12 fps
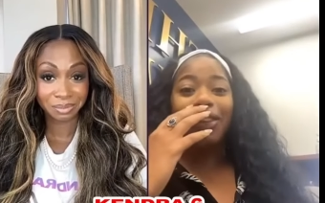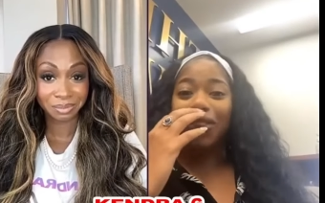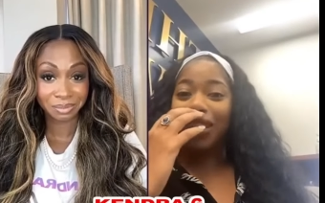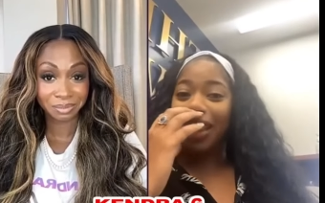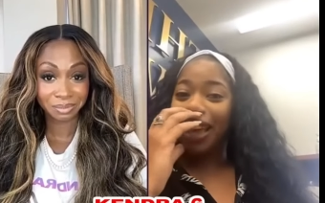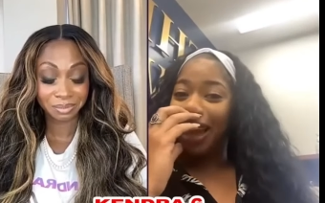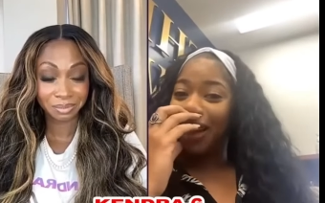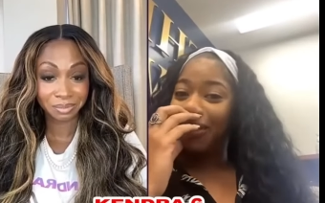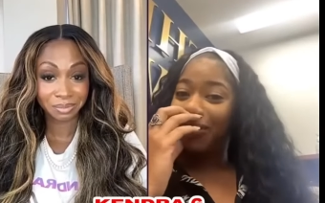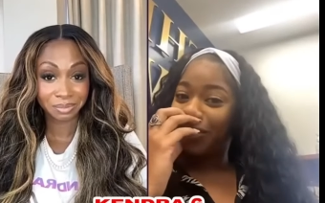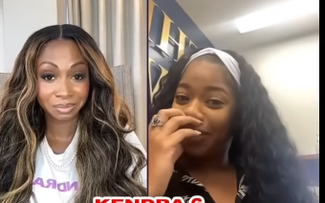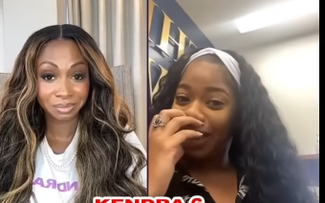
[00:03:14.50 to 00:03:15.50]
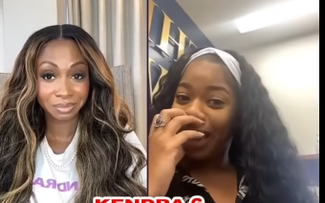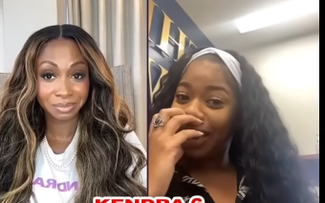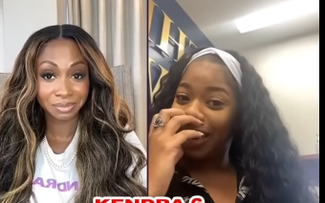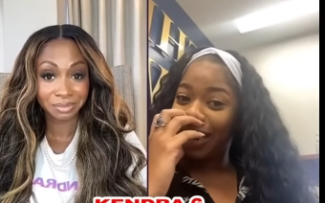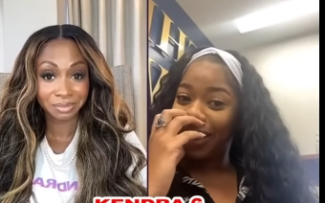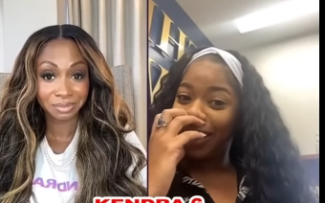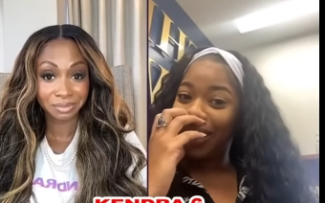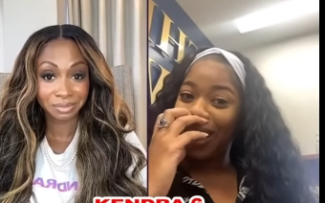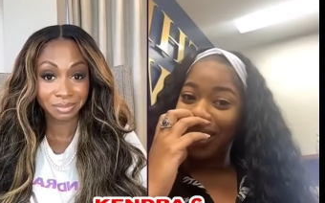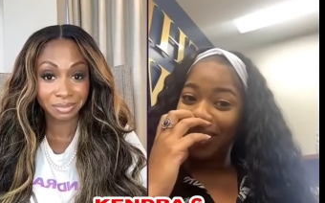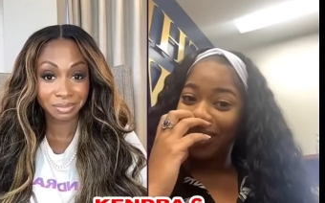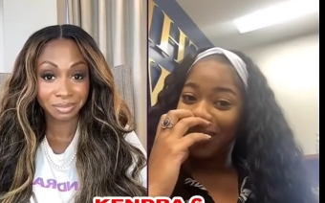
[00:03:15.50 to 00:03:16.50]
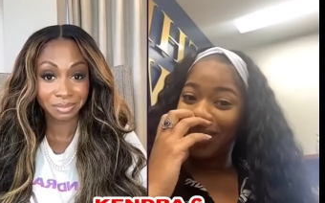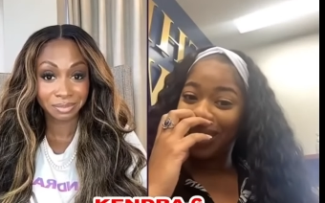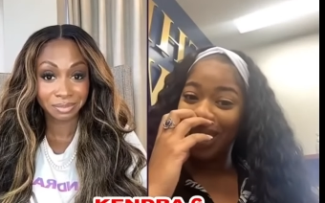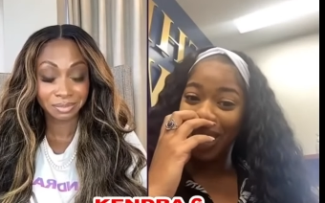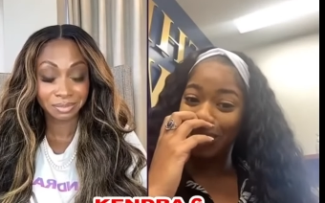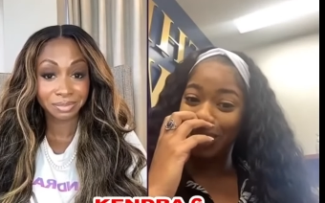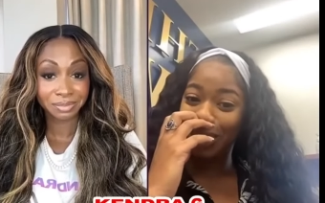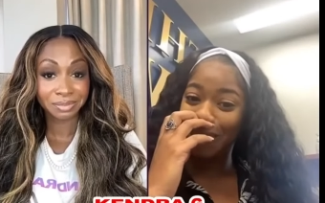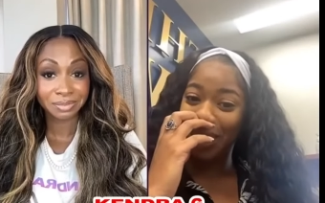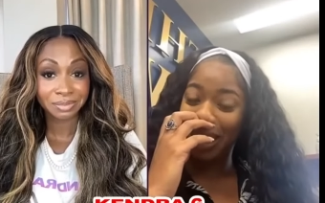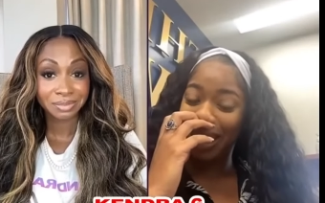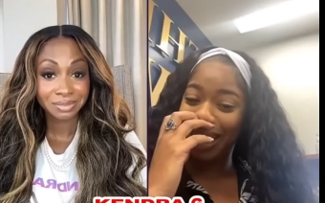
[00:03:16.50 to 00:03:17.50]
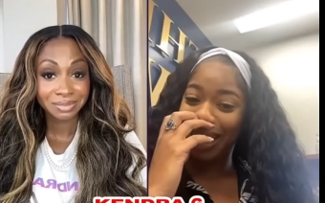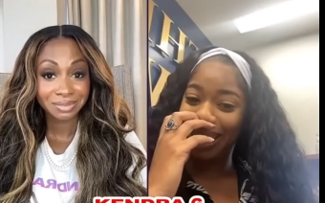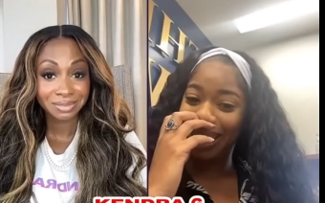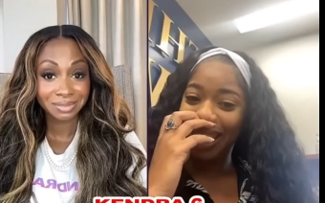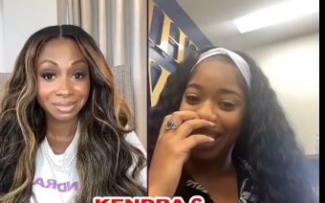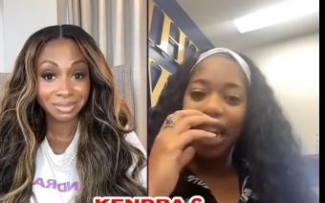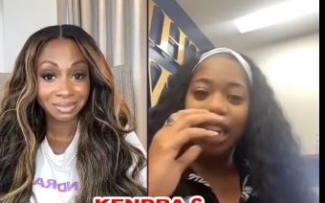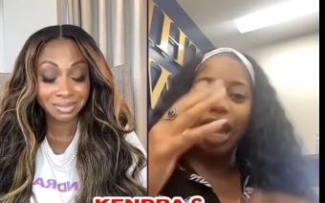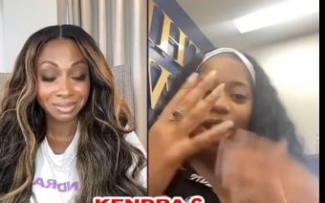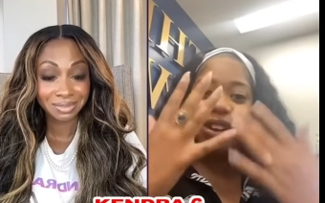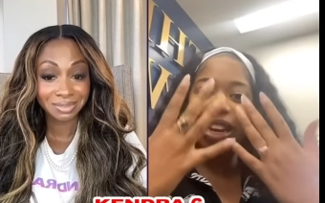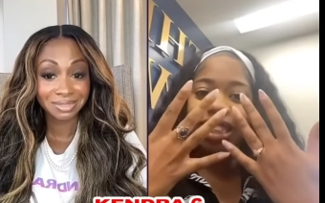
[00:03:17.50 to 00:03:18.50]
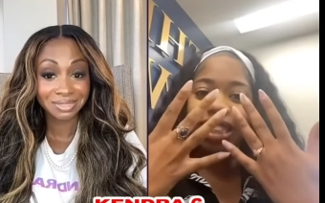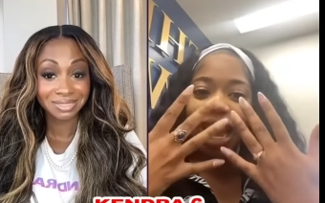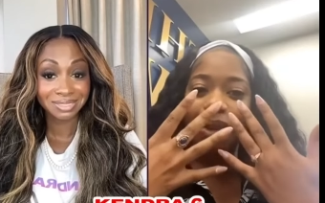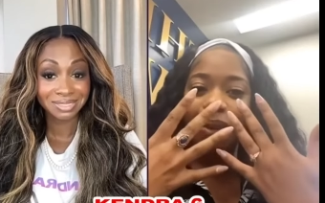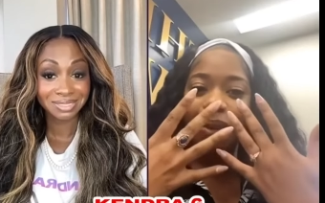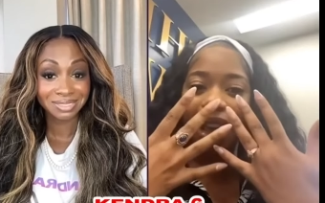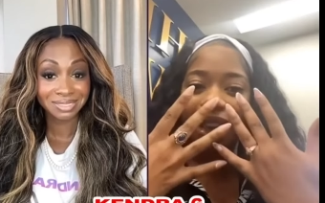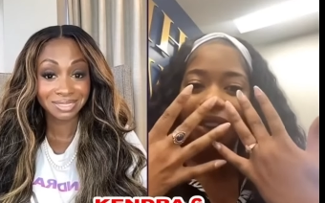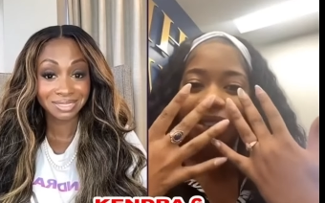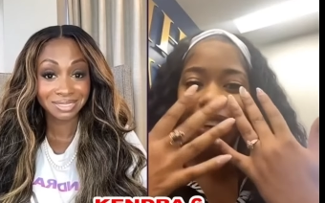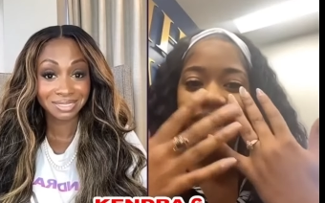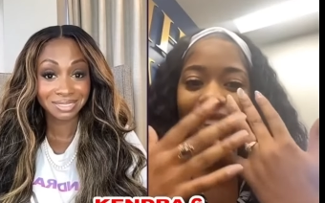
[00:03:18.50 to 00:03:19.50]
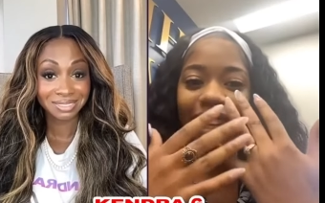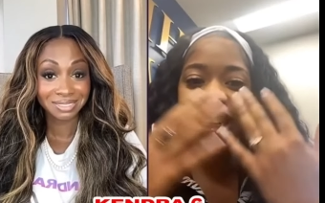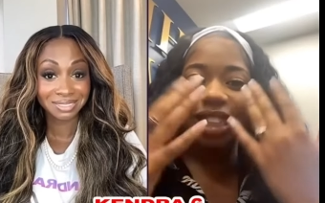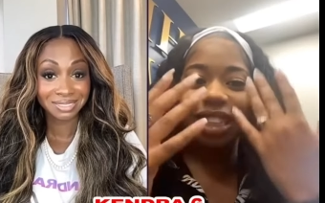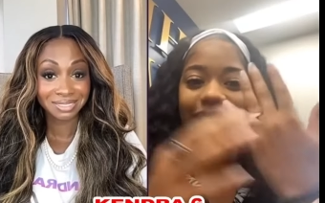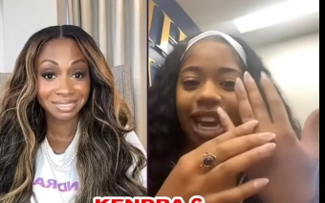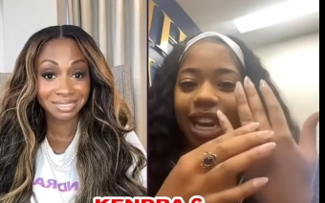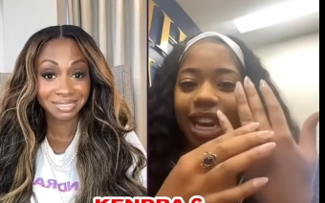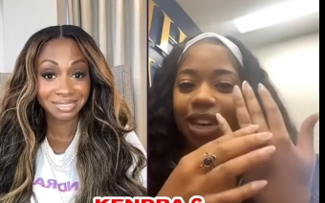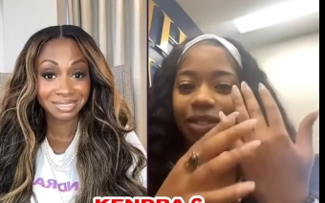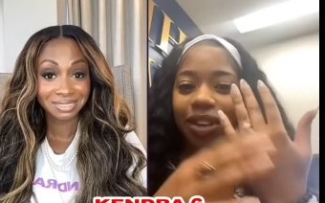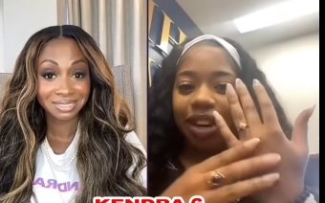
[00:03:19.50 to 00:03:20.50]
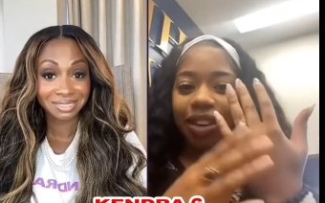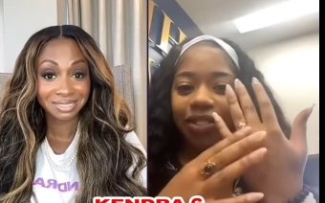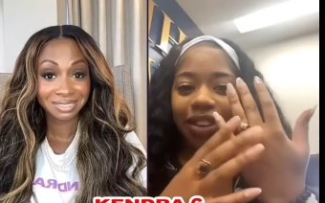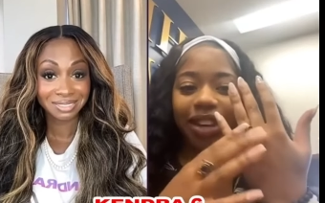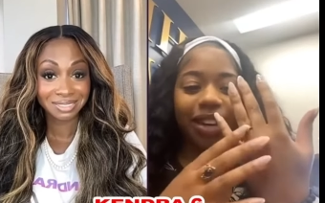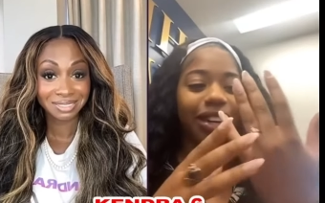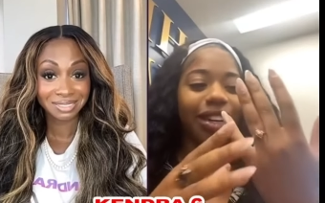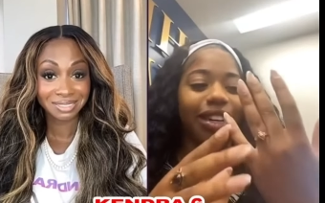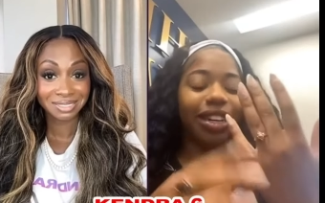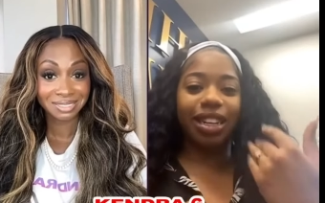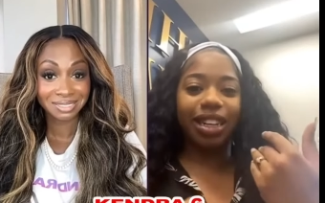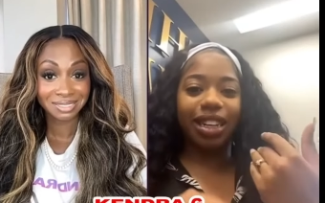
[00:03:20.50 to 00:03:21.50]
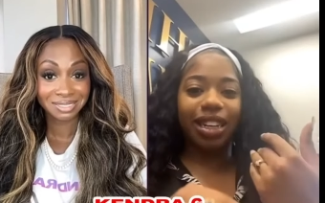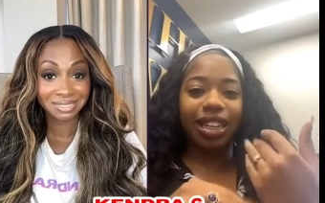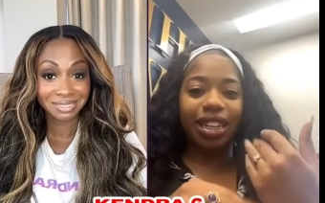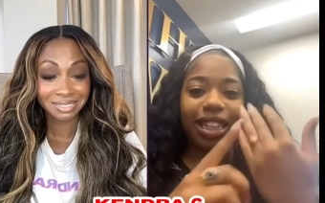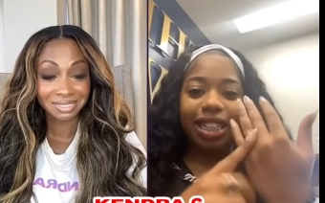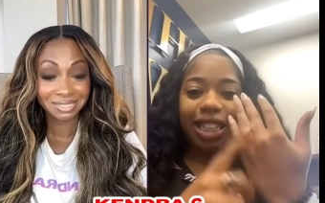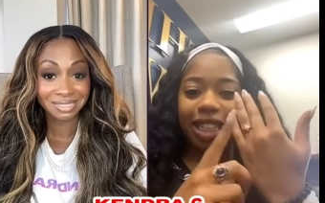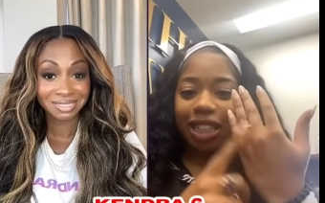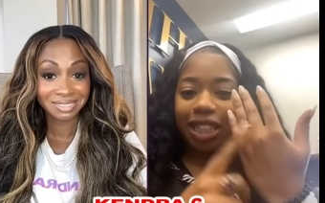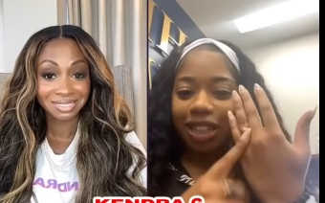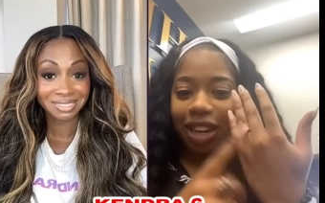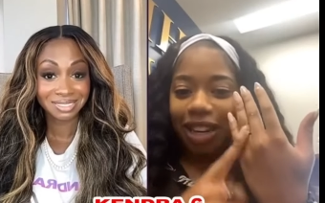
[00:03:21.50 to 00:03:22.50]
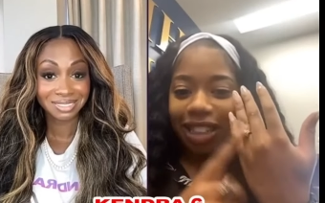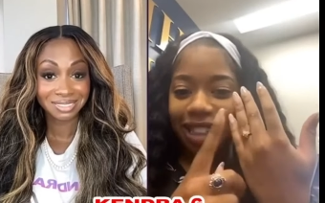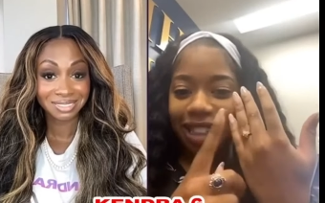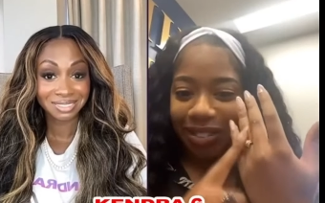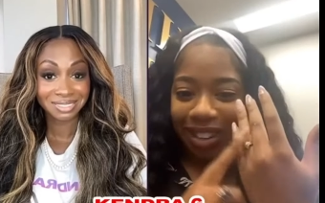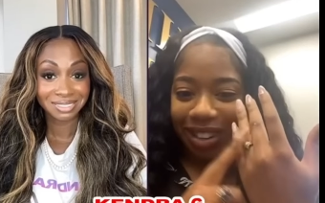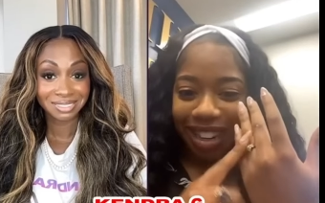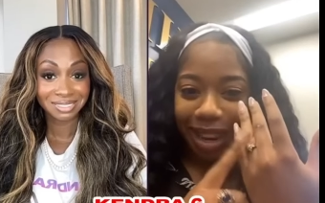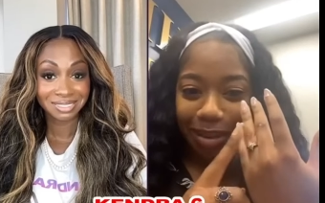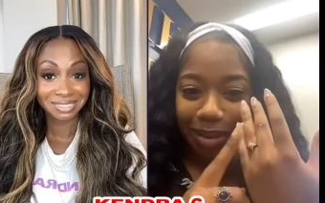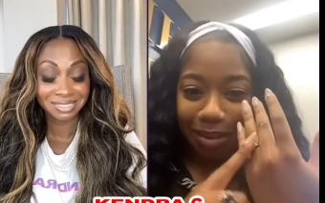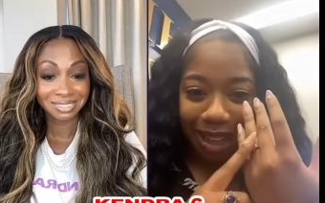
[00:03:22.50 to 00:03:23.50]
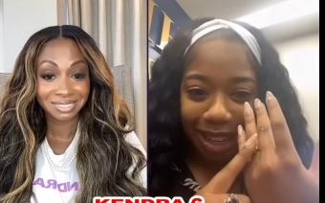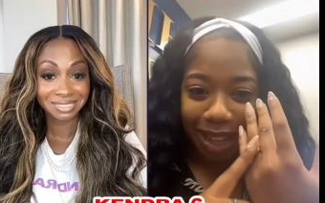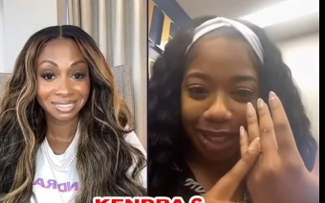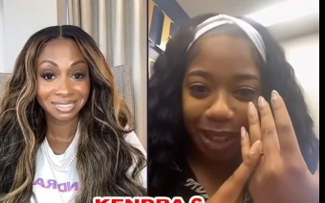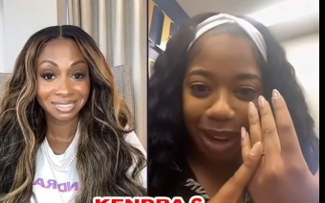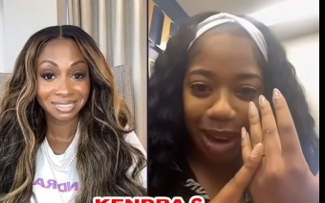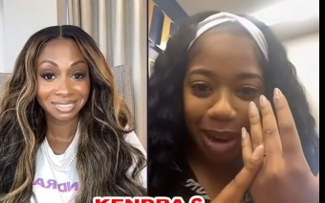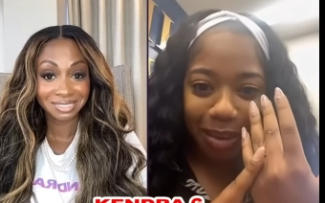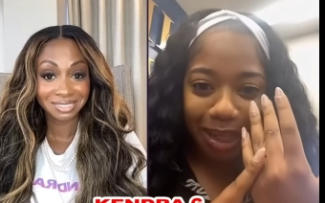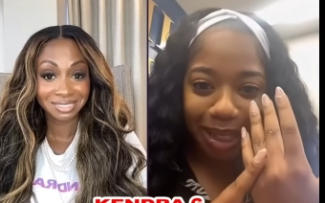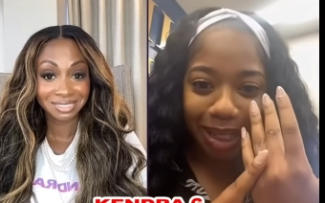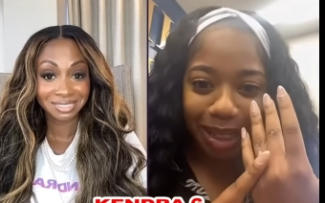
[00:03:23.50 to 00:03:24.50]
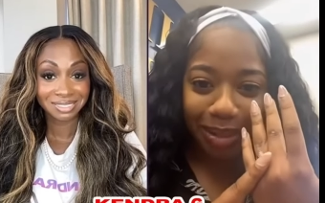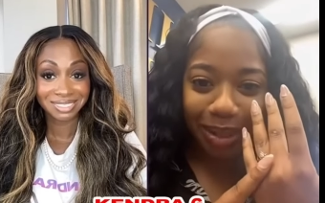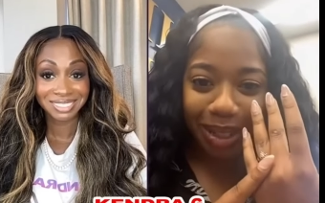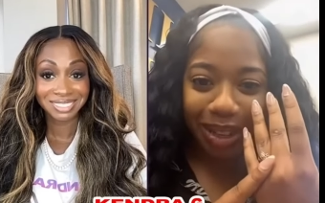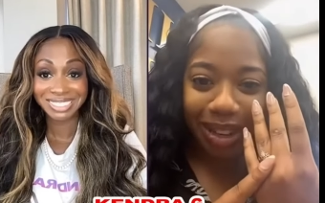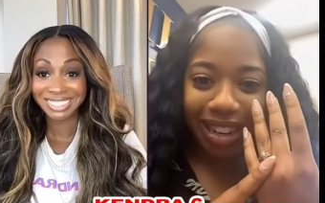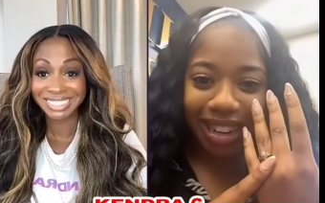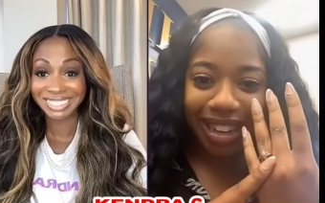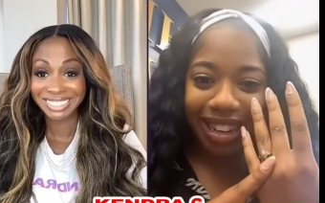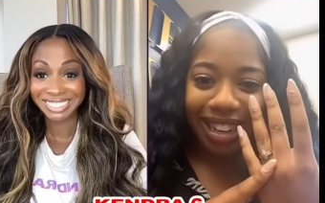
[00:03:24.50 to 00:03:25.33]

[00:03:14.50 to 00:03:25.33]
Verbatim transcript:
Speaker 1: feel like I've dated a lot of different types of men. No, that's not a wedding ring. This is not the ring finger. This is an auntie ring. I'm looking at your comments. I'm sorry.